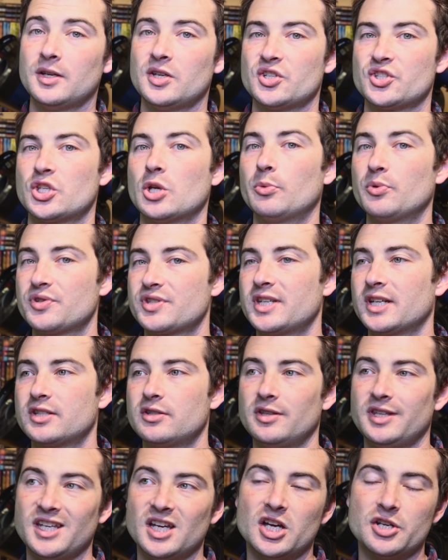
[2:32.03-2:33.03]
So we'll stick
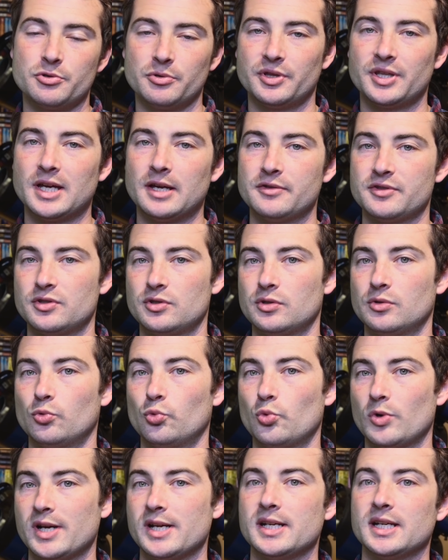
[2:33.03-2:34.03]
to the 100,000
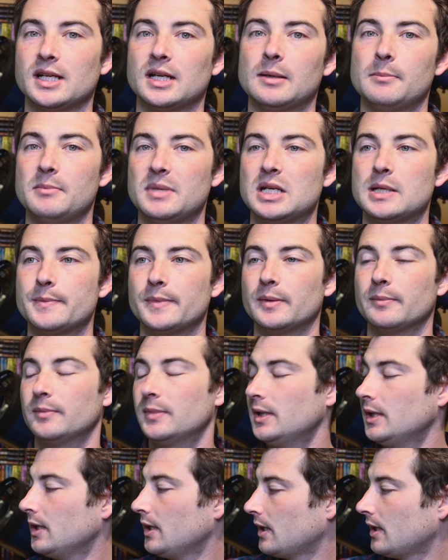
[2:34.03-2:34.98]
rating minimum.